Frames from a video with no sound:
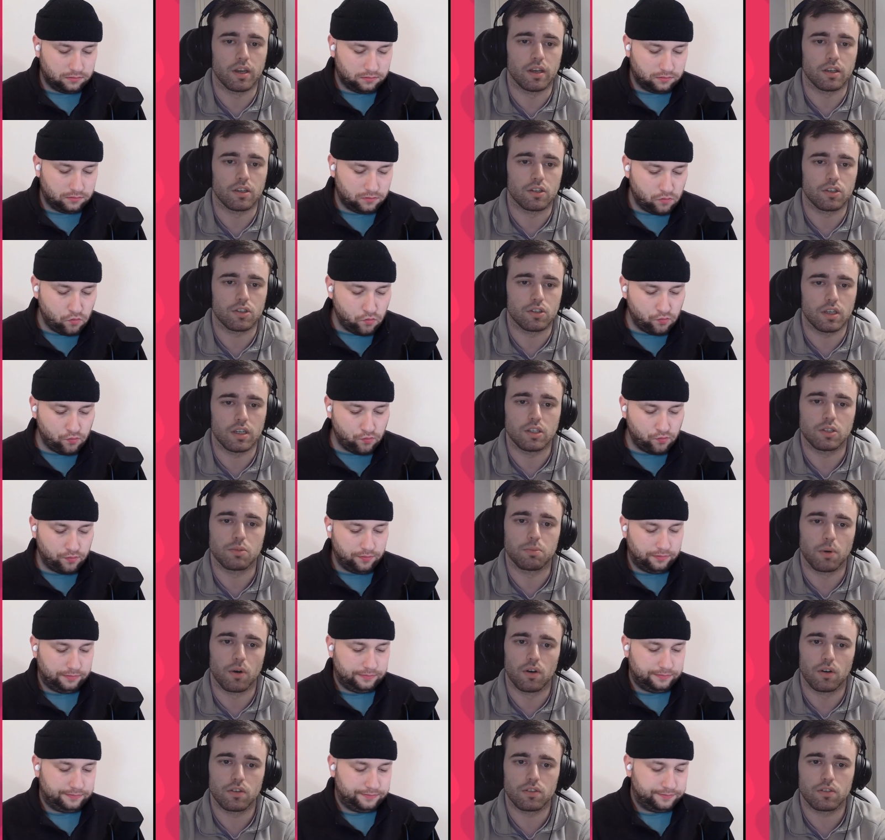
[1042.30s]
Speaker 1: British
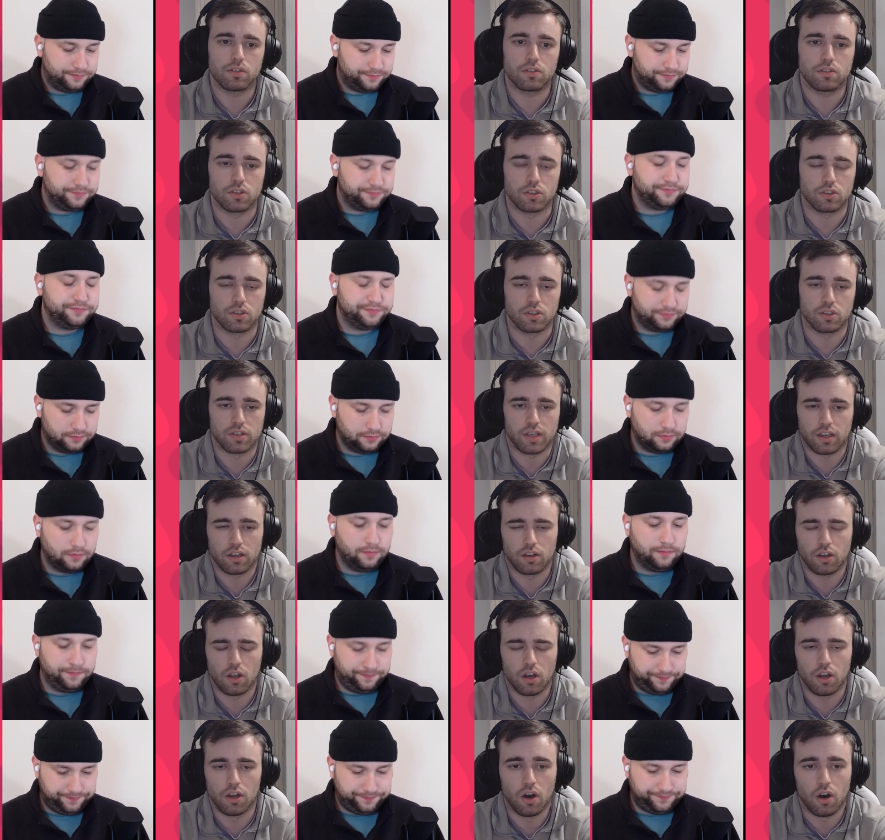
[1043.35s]
esports, just as like
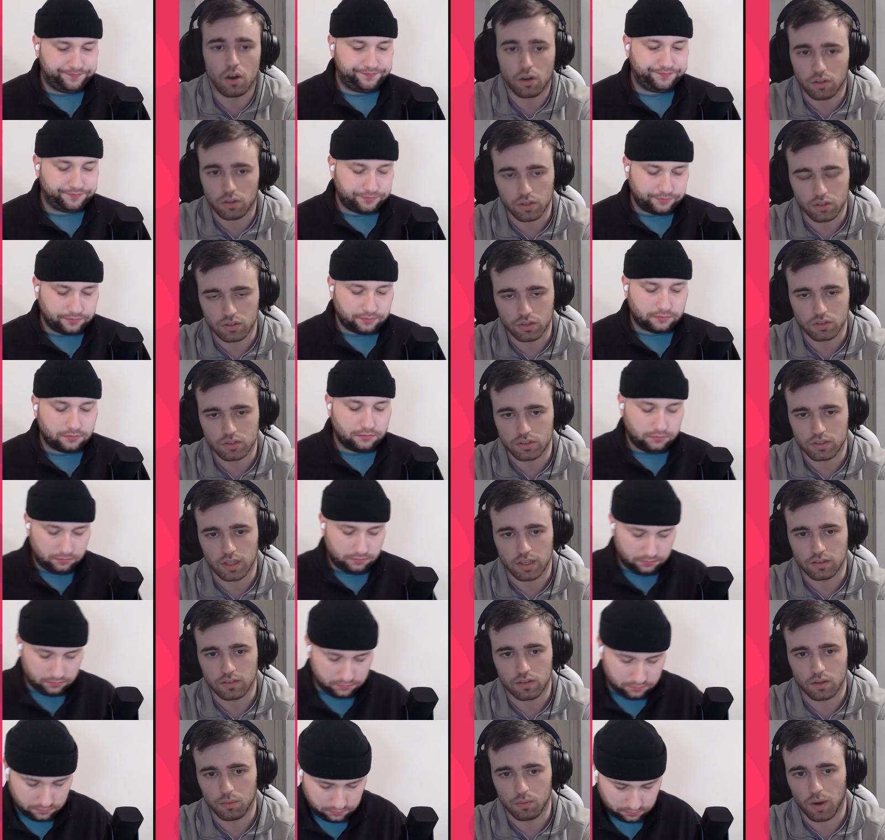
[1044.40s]
a, an org that does
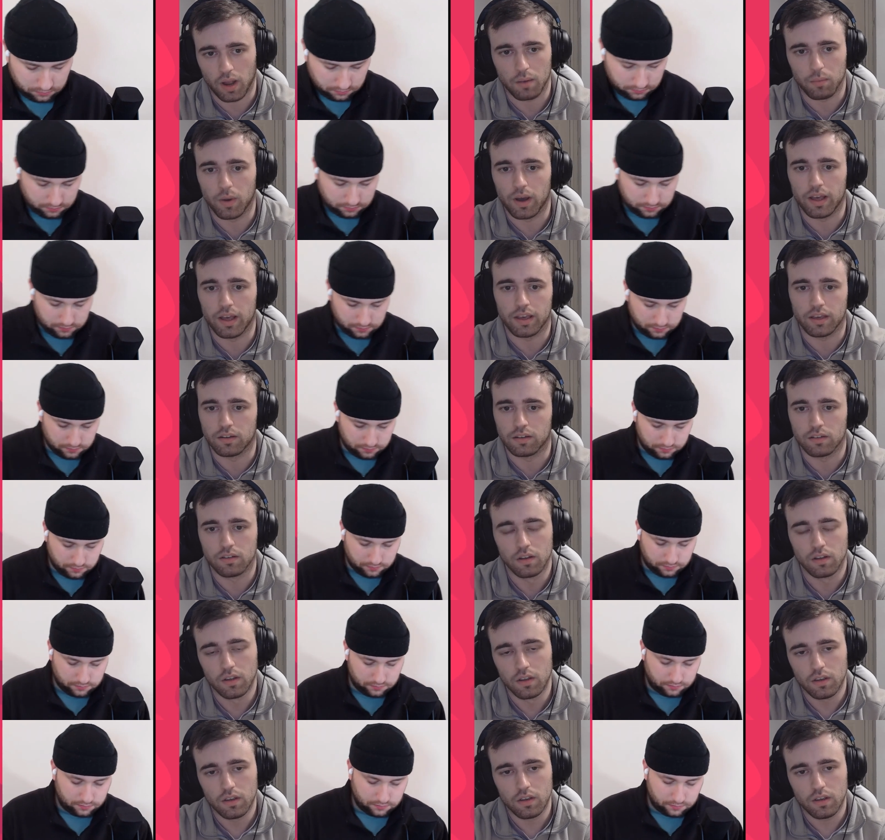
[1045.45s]
things the right way
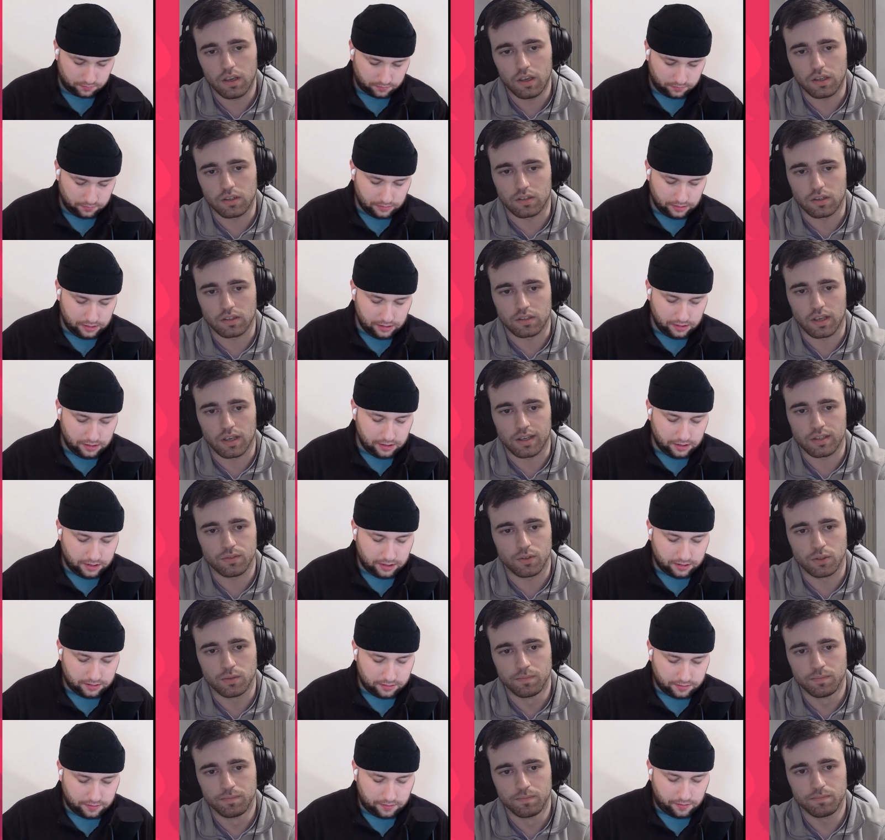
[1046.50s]
and mm. is
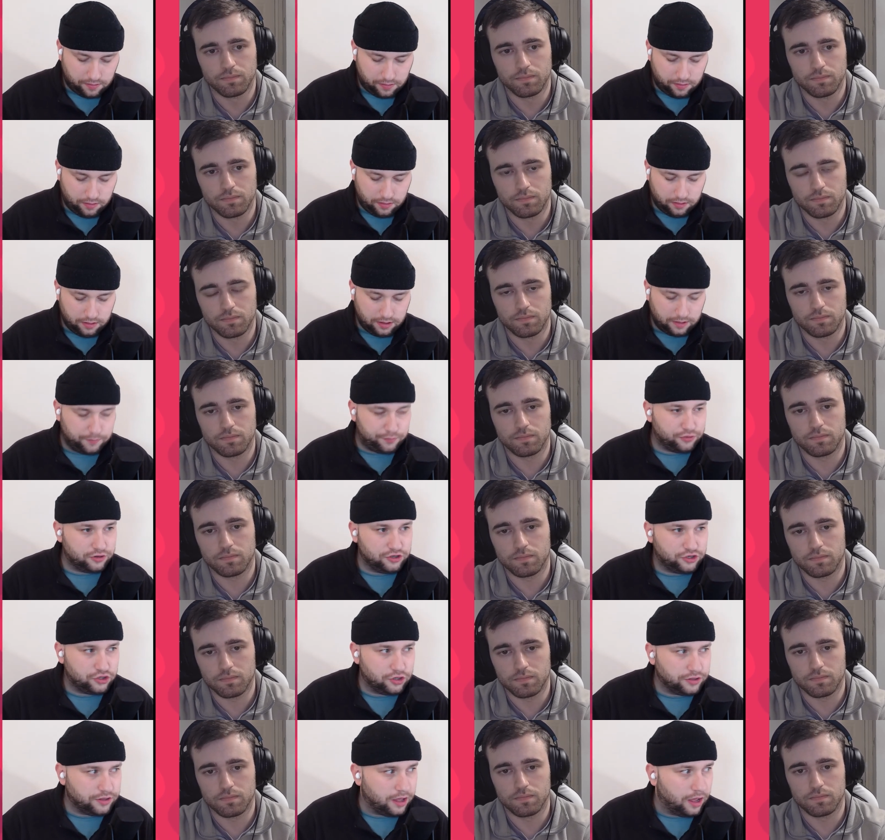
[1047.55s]
successful.
Speaker 2: I'm pretty
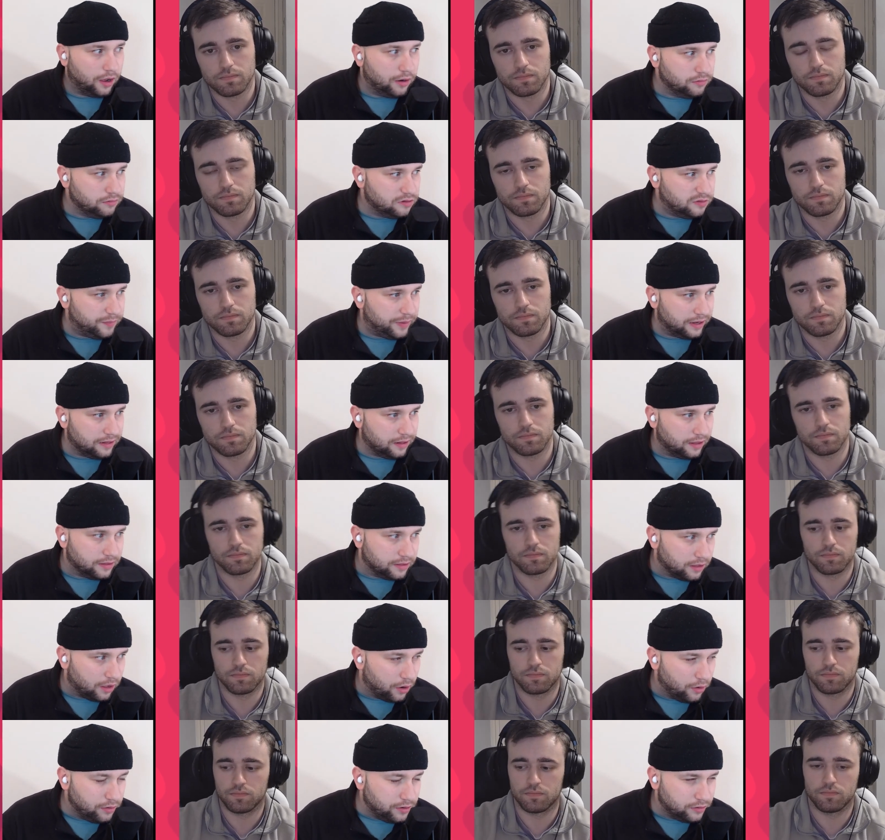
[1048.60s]
sure they're owned by like
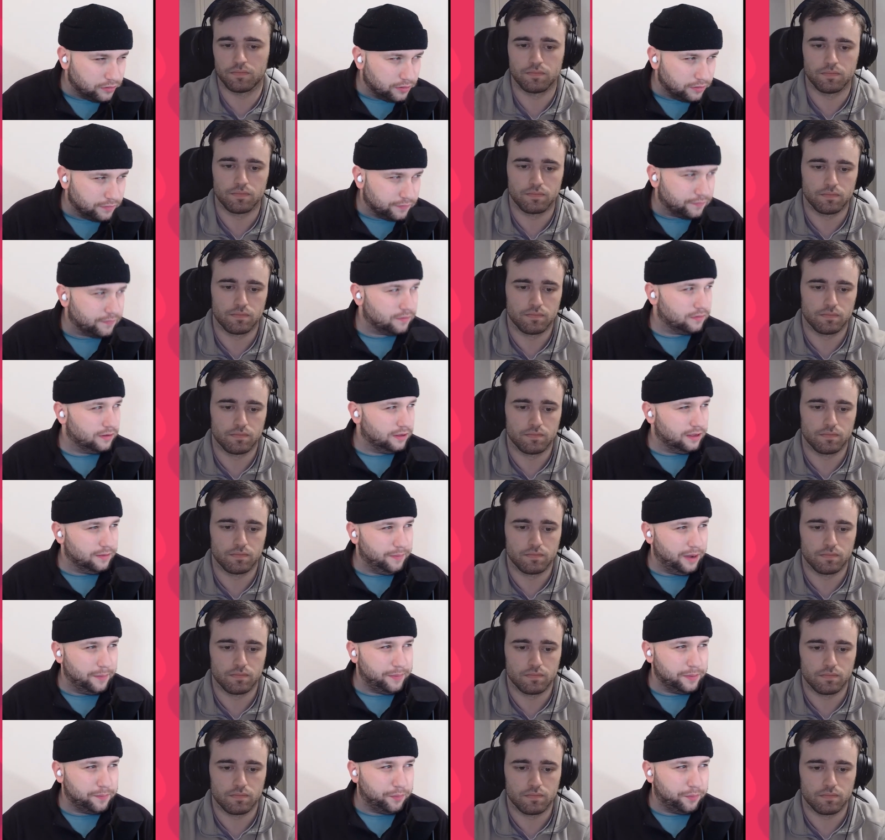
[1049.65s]
the owner of it might be